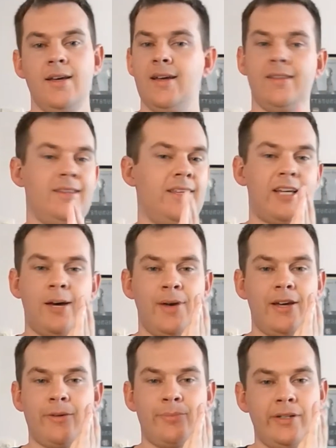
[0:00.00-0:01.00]
and then they come out
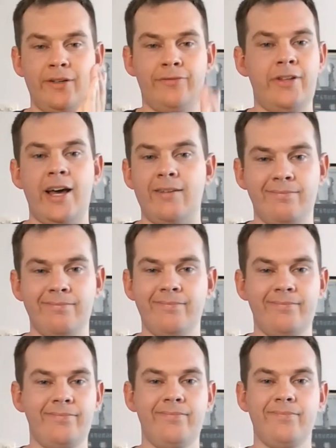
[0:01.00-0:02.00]
completely flat.
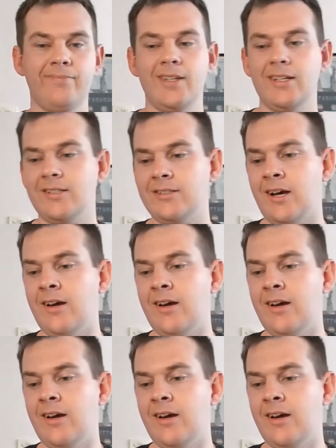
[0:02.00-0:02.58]
So